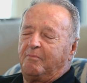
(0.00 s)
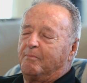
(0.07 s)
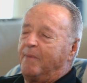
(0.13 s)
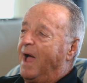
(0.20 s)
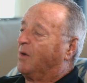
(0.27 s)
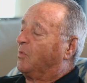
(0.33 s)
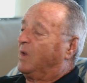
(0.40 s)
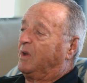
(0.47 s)

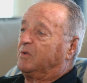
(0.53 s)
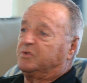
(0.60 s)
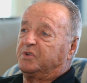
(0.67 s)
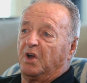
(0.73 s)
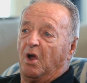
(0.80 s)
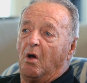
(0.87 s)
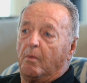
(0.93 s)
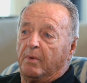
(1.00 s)
back when he was
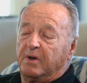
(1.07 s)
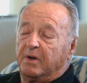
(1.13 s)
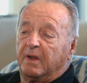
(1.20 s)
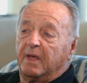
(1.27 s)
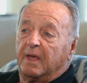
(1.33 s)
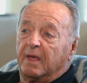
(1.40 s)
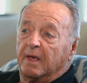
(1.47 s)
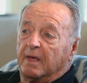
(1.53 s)
at Auburn,
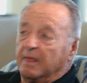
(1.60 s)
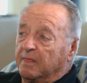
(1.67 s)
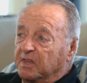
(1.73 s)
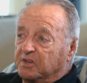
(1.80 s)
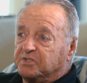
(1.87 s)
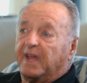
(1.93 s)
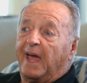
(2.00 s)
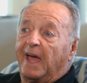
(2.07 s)

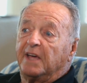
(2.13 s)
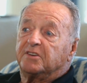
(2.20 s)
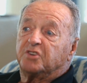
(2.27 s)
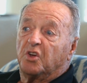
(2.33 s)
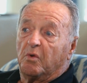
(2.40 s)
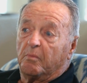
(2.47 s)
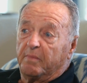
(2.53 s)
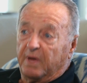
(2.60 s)
this guy's
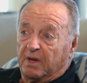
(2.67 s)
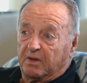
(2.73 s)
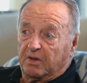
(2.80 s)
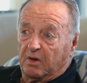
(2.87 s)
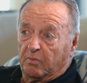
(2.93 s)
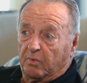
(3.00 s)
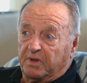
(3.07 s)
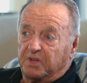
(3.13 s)
going to be a
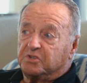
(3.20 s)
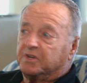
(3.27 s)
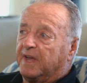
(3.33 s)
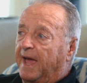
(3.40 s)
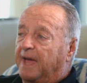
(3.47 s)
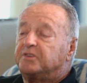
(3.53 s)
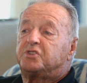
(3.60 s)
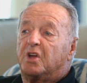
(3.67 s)
good one. This
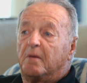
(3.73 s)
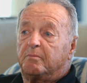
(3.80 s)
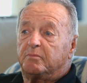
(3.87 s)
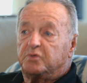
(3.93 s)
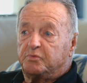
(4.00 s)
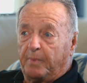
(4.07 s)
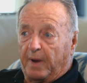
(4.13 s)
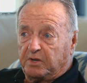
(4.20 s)
guy's something
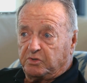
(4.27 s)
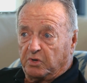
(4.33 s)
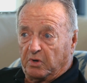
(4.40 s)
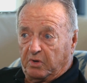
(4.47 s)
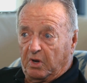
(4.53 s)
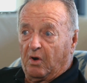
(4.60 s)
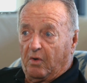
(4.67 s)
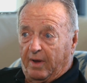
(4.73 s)
special,
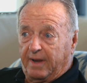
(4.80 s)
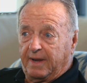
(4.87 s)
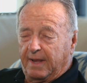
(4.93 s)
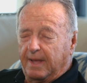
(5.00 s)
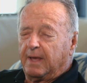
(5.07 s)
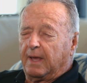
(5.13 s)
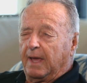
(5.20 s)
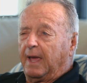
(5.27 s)
you know it.
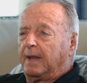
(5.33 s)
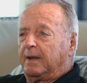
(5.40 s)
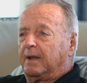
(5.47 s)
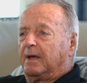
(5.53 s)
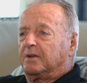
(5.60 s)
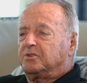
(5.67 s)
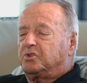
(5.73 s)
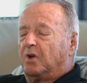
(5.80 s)
And
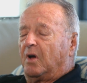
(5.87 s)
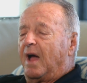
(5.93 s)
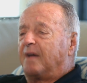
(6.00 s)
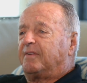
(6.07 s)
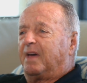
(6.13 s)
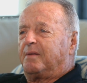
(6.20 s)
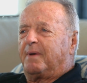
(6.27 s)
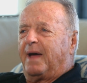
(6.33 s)
uh, so I've
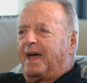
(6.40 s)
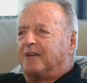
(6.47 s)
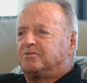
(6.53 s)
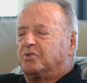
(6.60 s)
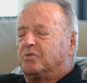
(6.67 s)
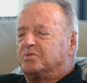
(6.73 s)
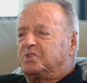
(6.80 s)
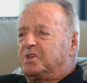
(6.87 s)
had my eyes
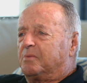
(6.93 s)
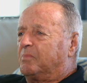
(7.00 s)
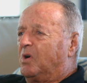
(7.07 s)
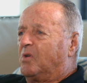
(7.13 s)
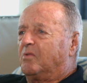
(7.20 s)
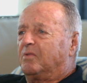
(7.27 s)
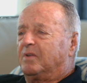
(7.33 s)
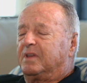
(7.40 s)
on
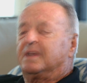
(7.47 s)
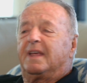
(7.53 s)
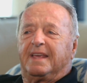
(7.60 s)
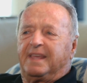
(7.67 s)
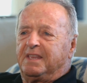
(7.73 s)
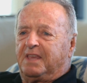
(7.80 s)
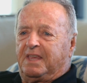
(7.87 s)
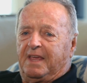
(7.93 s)
Jimbo.
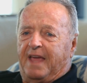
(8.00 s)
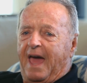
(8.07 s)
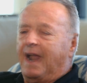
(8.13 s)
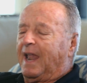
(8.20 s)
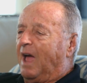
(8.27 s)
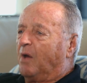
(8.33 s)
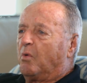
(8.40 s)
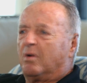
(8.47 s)
He's kind of
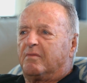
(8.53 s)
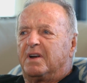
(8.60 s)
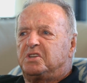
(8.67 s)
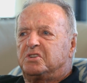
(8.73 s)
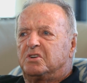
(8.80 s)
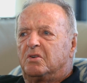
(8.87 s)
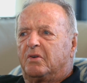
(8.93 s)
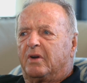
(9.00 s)
like one of my
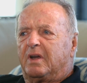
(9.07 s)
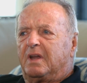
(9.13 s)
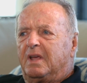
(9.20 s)
children.